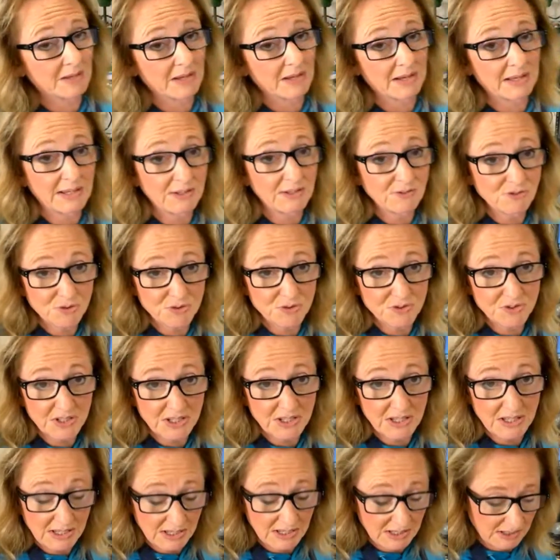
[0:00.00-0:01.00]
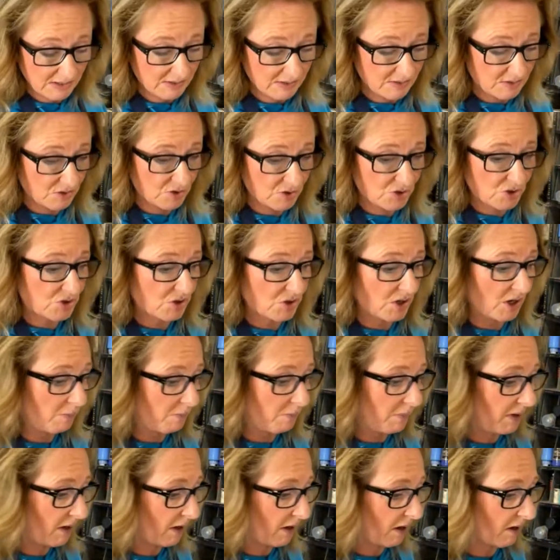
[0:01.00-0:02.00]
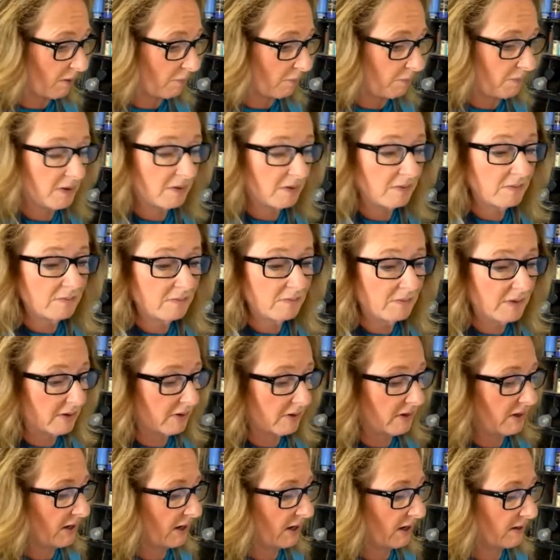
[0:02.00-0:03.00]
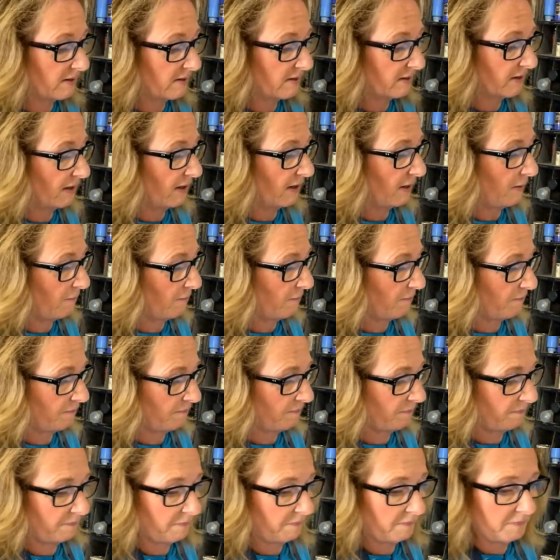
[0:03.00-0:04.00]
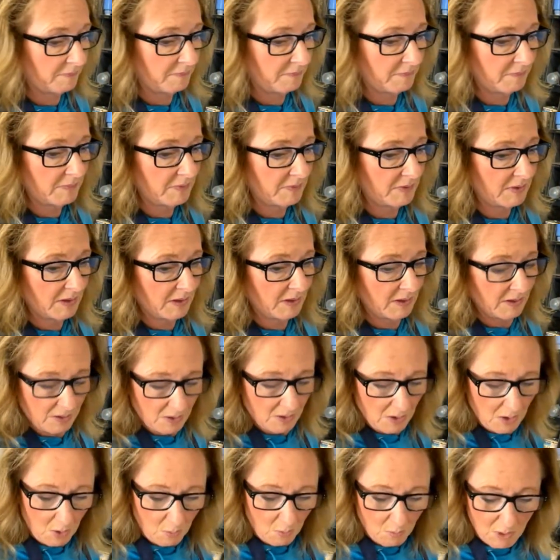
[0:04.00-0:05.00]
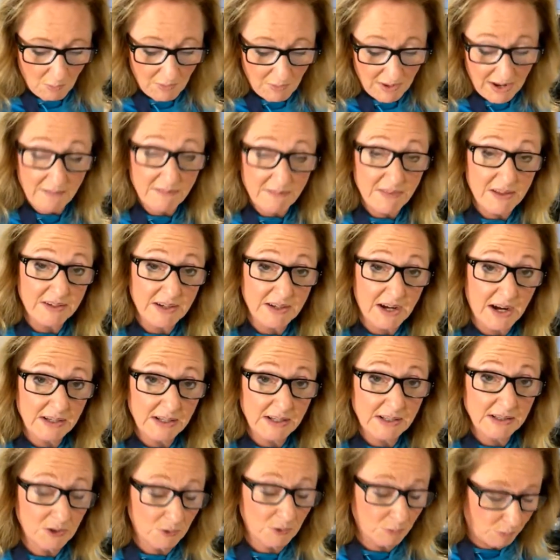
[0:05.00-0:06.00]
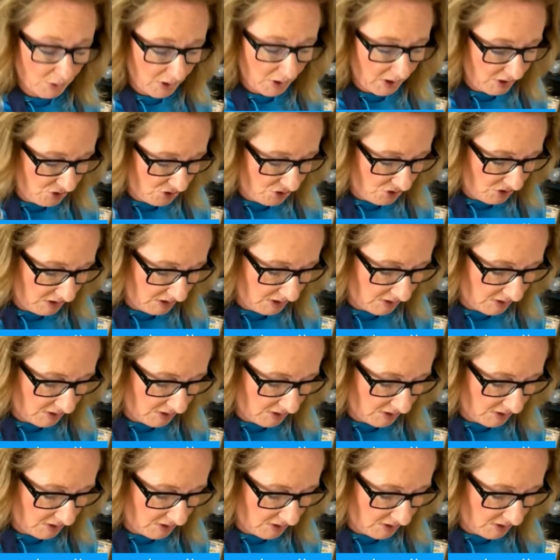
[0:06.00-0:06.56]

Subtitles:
And as you see, he is shaping up very nicely. While we have that tiny little brush,